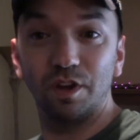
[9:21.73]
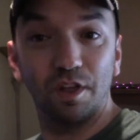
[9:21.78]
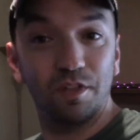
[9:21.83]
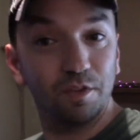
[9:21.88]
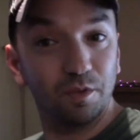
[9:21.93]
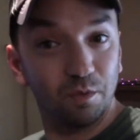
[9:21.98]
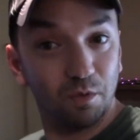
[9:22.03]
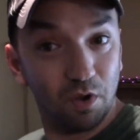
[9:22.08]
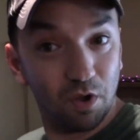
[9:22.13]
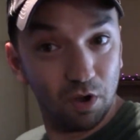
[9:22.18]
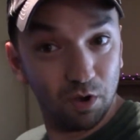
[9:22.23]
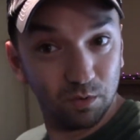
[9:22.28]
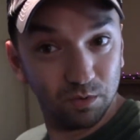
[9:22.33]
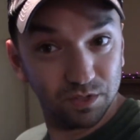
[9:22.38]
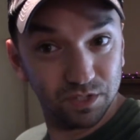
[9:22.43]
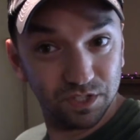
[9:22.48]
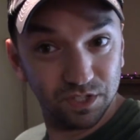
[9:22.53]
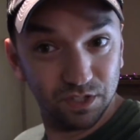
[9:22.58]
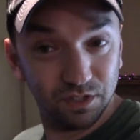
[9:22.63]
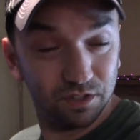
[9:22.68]
Nothing wrong
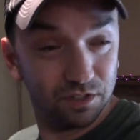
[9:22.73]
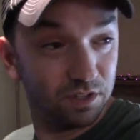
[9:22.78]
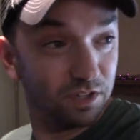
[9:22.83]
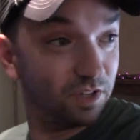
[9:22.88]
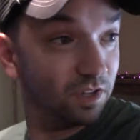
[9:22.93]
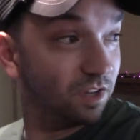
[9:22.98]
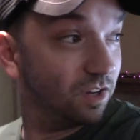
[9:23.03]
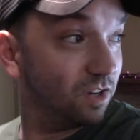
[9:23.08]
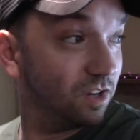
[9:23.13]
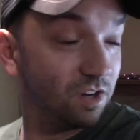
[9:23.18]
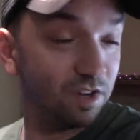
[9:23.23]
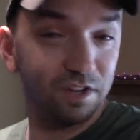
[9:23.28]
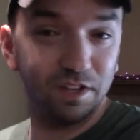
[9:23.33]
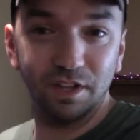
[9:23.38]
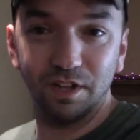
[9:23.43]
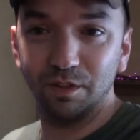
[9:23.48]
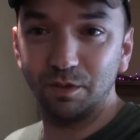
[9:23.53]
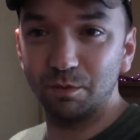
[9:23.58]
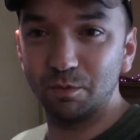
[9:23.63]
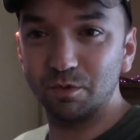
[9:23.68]
with Z Gallery.
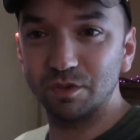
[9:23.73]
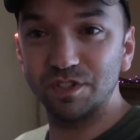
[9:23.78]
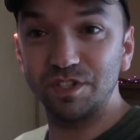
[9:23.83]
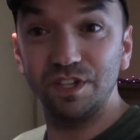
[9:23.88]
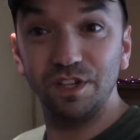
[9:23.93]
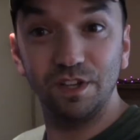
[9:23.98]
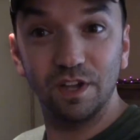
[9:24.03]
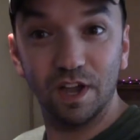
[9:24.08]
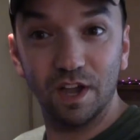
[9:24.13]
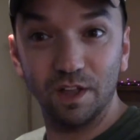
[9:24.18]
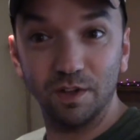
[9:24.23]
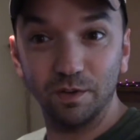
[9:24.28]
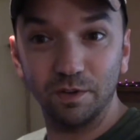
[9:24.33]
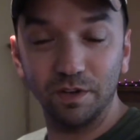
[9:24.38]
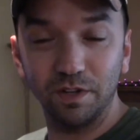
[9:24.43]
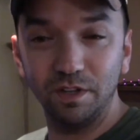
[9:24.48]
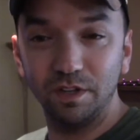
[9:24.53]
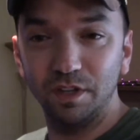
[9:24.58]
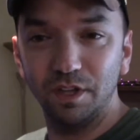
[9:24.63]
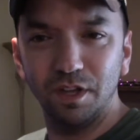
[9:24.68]
Yeah, a little more Z
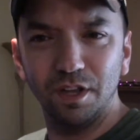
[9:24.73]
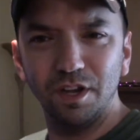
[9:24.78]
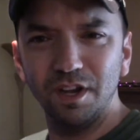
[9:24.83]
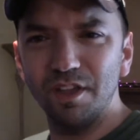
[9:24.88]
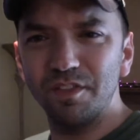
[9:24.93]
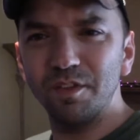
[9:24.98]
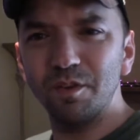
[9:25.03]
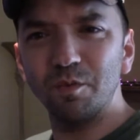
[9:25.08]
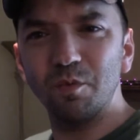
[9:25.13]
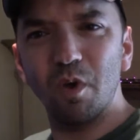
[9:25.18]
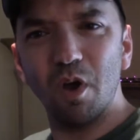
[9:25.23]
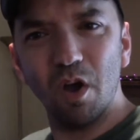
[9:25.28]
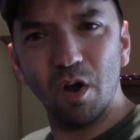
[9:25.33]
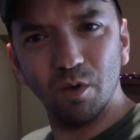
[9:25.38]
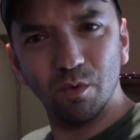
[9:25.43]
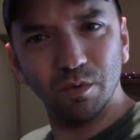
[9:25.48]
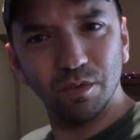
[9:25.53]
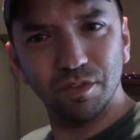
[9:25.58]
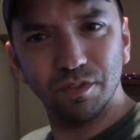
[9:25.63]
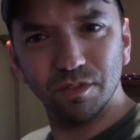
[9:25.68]
Gallery. Nothing
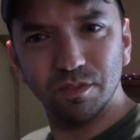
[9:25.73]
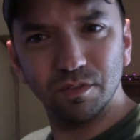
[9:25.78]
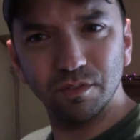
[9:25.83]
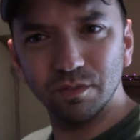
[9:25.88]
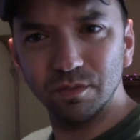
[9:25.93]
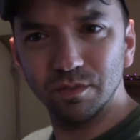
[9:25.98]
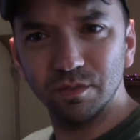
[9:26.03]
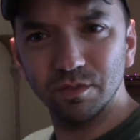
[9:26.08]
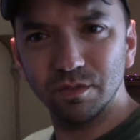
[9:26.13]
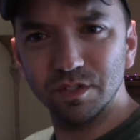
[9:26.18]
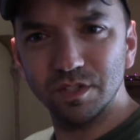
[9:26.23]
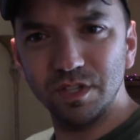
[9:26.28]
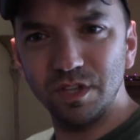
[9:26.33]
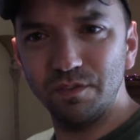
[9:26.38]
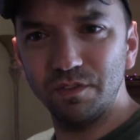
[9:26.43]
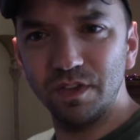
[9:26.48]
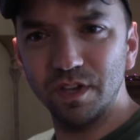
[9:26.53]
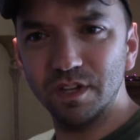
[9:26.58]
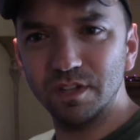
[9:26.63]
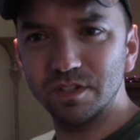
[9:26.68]
wrong with
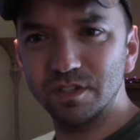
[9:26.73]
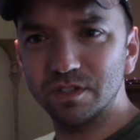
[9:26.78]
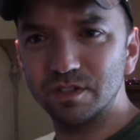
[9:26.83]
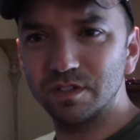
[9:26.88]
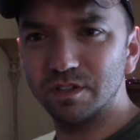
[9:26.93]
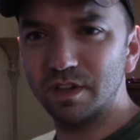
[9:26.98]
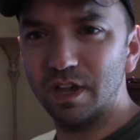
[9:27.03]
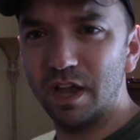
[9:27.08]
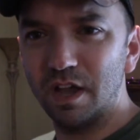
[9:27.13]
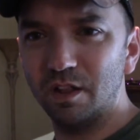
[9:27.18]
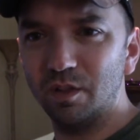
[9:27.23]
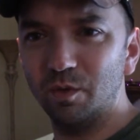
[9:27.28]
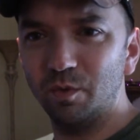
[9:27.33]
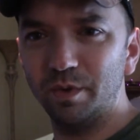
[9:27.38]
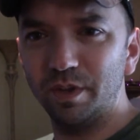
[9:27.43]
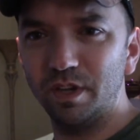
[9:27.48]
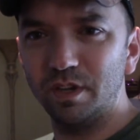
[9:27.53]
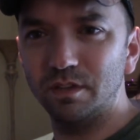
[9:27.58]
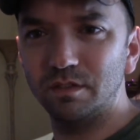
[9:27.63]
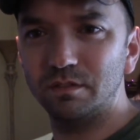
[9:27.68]
C V S
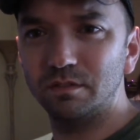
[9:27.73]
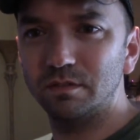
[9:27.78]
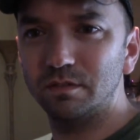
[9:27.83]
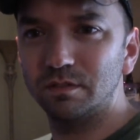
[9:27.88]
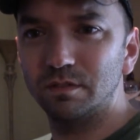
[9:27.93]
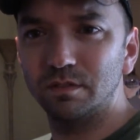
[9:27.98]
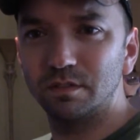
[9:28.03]
Halloween.